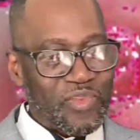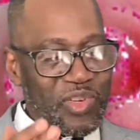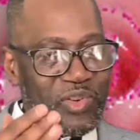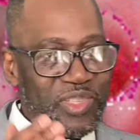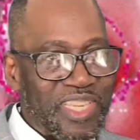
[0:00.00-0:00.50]

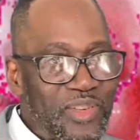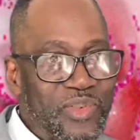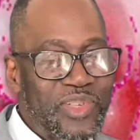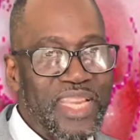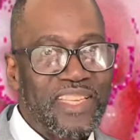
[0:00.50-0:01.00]
your
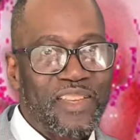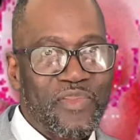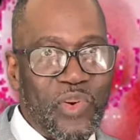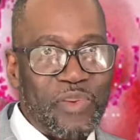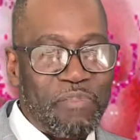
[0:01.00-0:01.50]
children, if
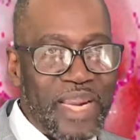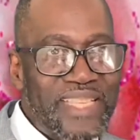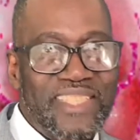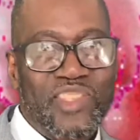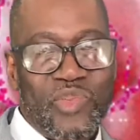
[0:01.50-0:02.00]
God
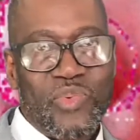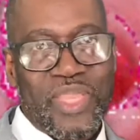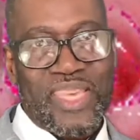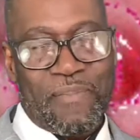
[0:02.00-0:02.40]
blesses you with them.